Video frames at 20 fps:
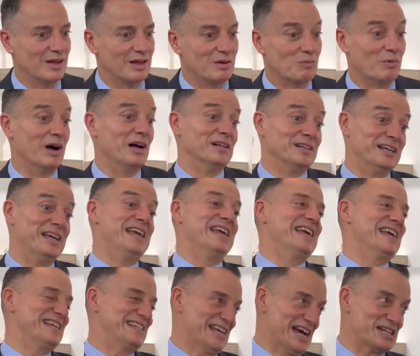Well,
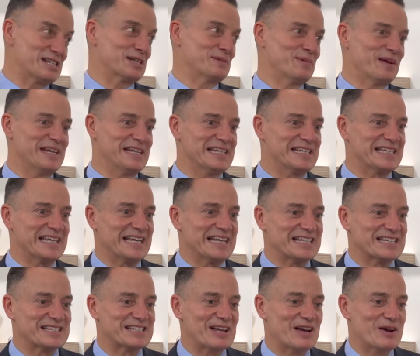it decimates
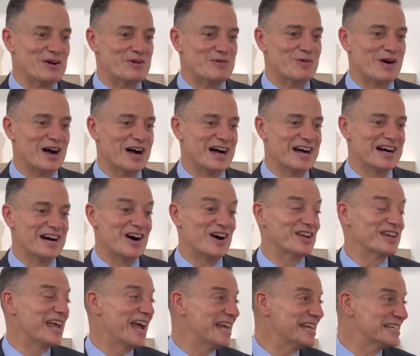it. So our
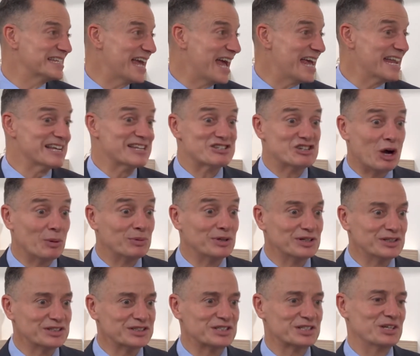net debt
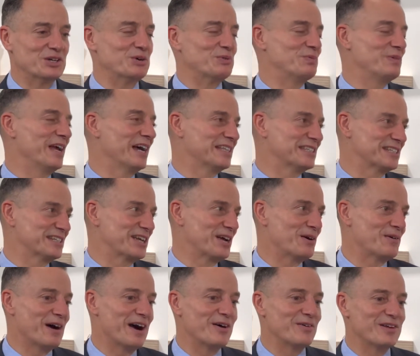doubled. We had to
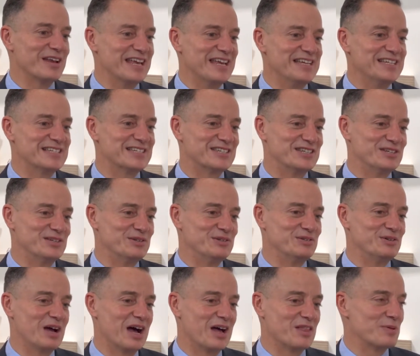go out
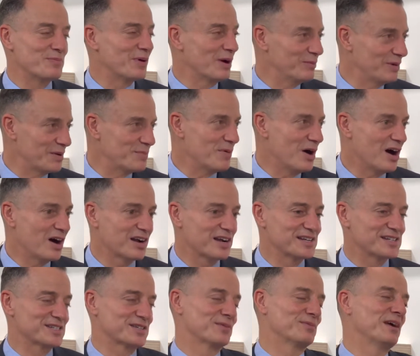into the public
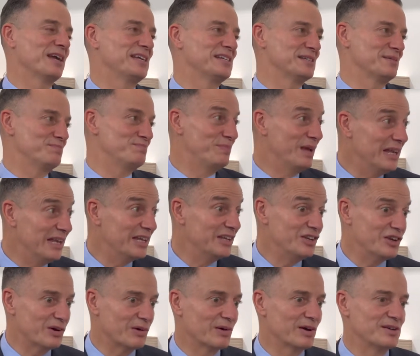markets to raise €1
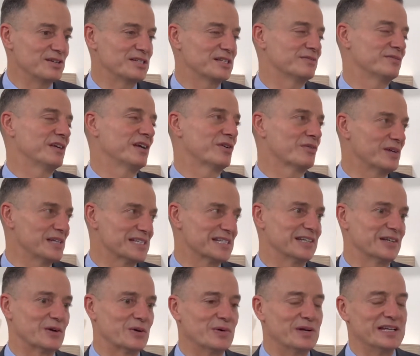billion of increased
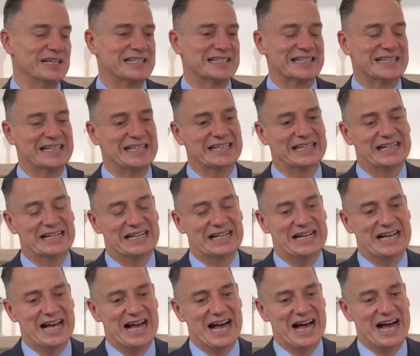liquidity.
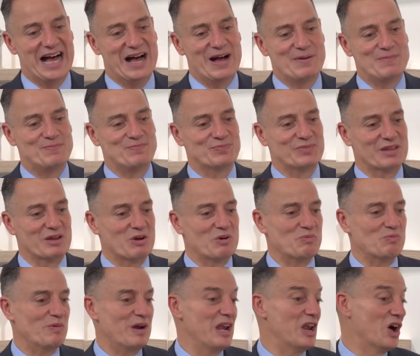
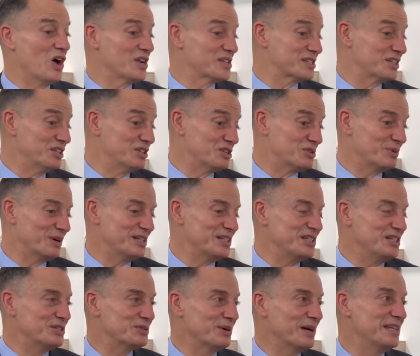We lost in
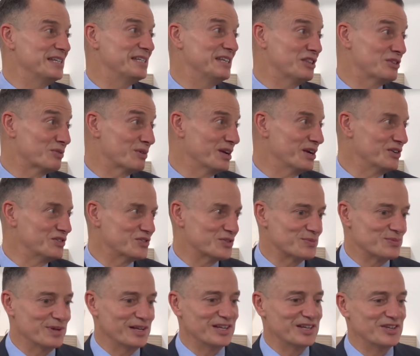2020
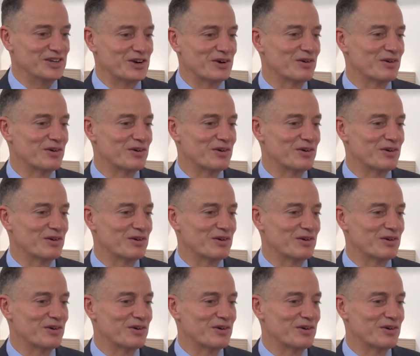€300 million.